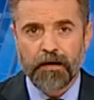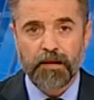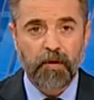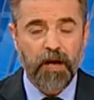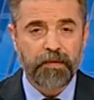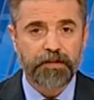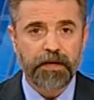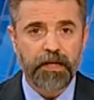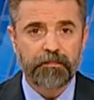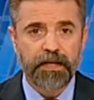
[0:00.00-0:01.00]
The
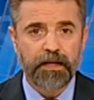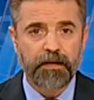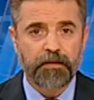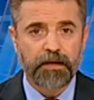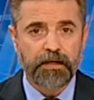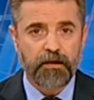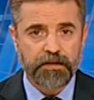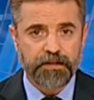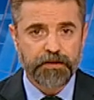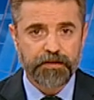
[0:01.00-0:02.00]
Parliamentary Committee on the
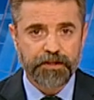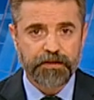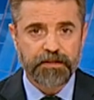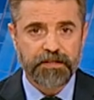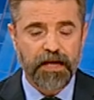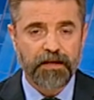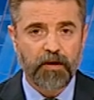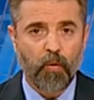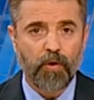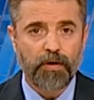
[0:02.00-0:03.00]
Constitution,
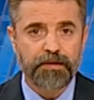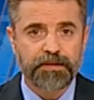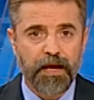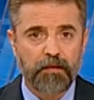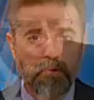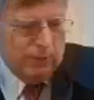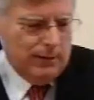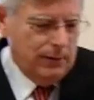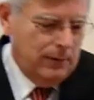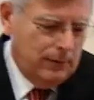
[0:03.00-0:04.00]
Standing Orders and
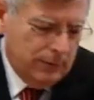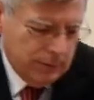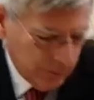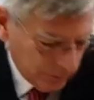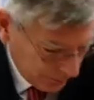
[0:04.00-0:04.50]
Political System